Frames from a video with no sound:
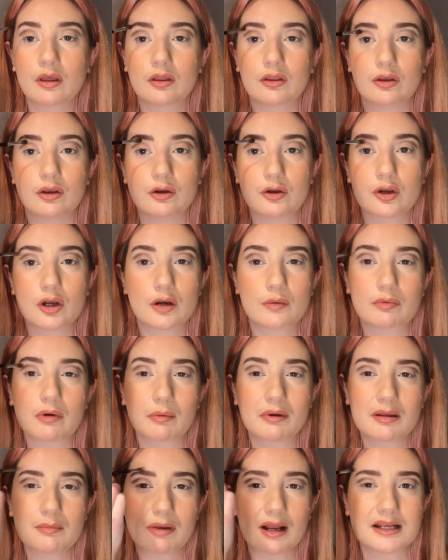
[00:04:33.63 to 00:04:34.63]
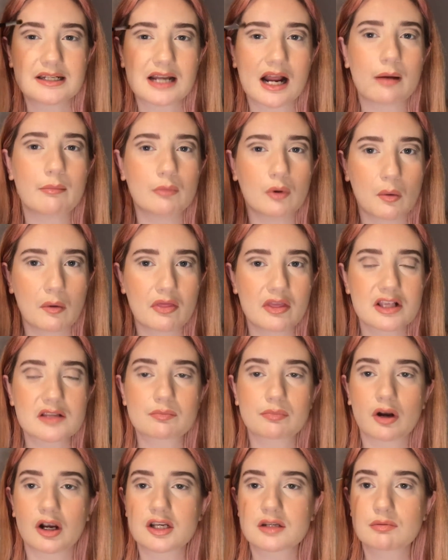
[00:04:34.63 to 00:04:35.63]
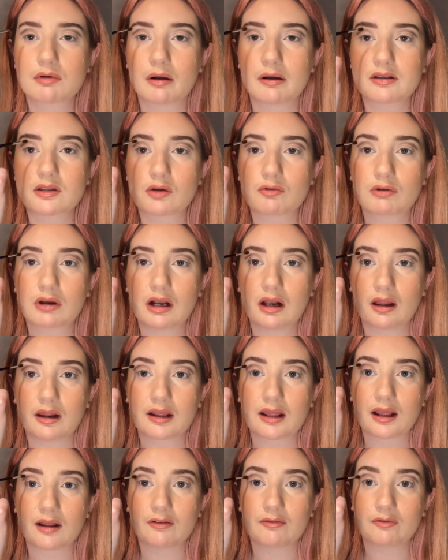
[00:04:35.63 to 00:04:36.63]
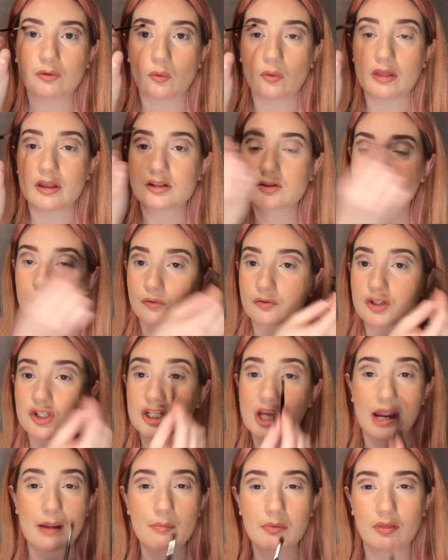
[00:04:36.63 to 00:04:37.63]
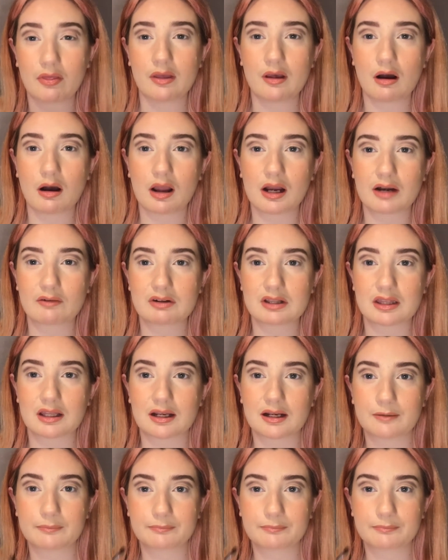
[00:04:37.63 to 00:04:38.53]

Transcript: You could probably blend out more with this brush, but I really like it for this sort of shape with the eye and everything.